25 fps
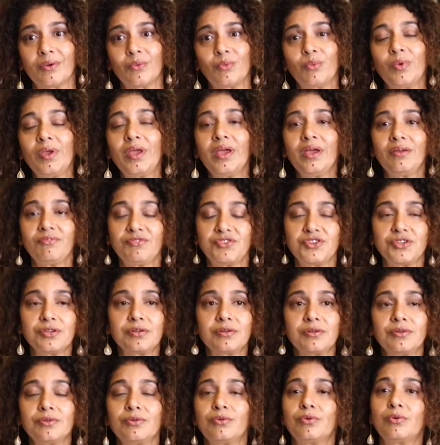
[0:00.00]
We have
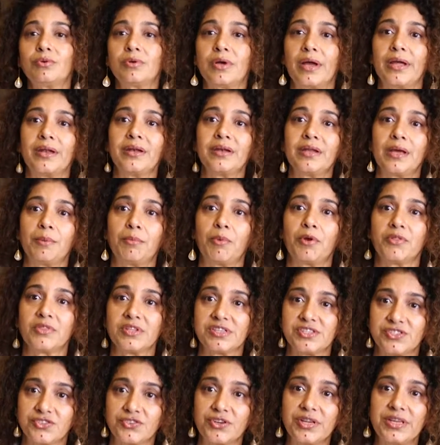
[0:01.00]
children who end up on
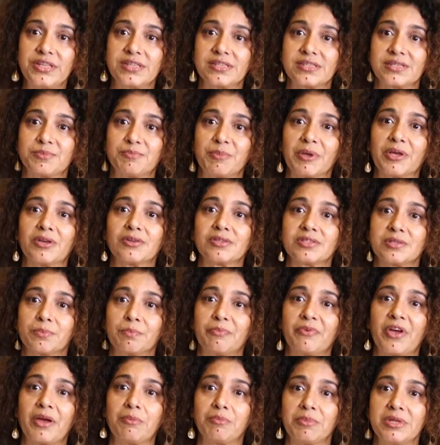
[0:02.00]
the streets because the
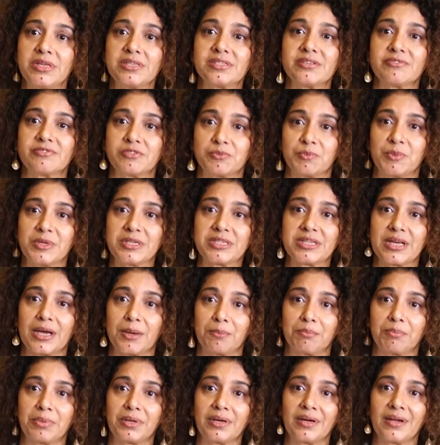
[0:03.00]
families have split up.